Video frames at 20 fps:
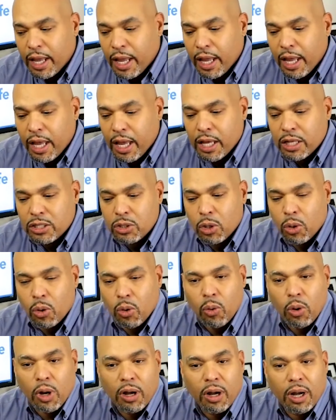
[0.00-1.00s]
So
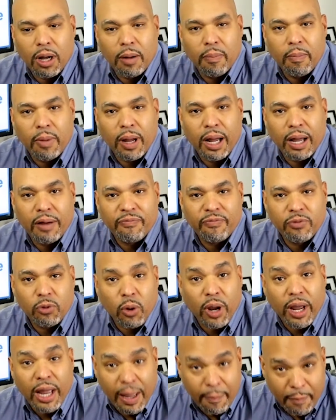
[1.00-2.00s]
after I
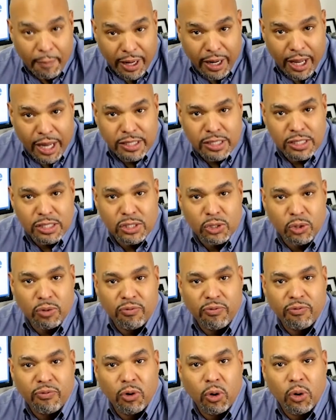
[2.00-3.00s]
got my license here in
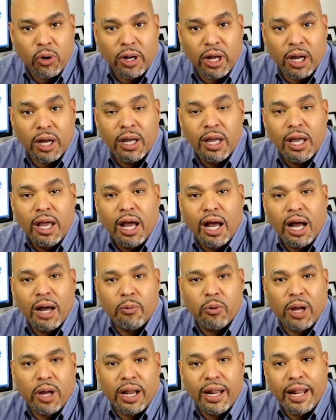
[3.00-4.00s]
Florida,
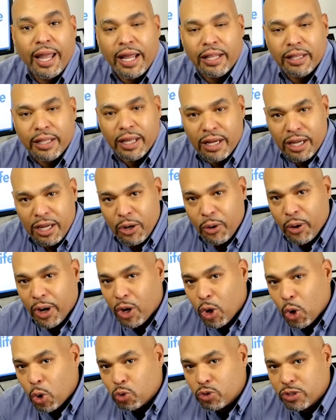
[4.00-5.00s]
I landed here at
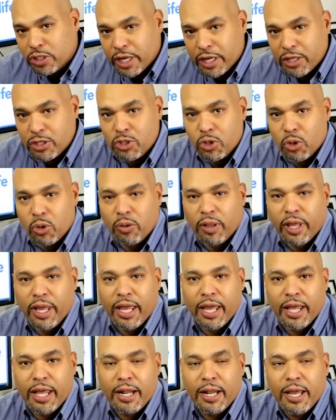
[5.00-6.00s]
Coast Dental.
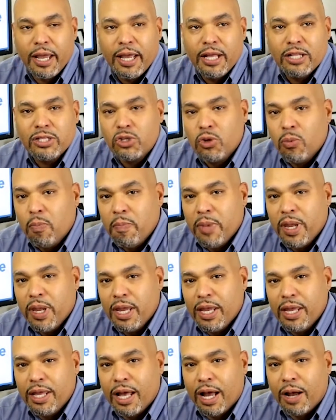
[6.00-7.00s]
And to
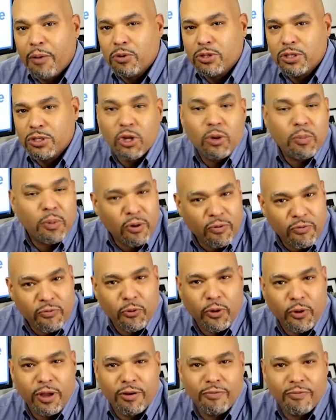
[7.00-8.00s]
me, I was a little bit afraid
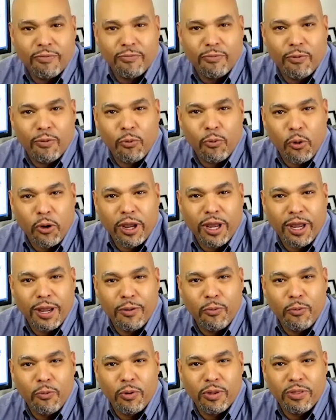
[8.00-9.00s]
of working
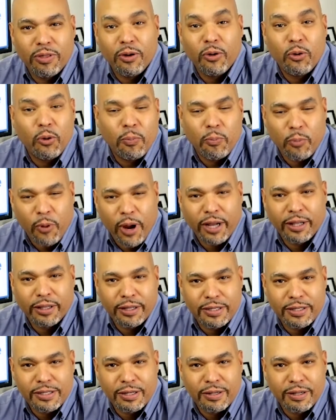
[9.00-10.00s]
with a group practice,
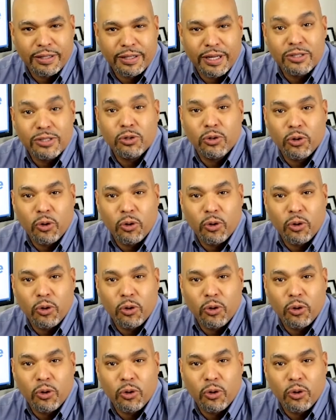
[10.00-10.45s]
or dental group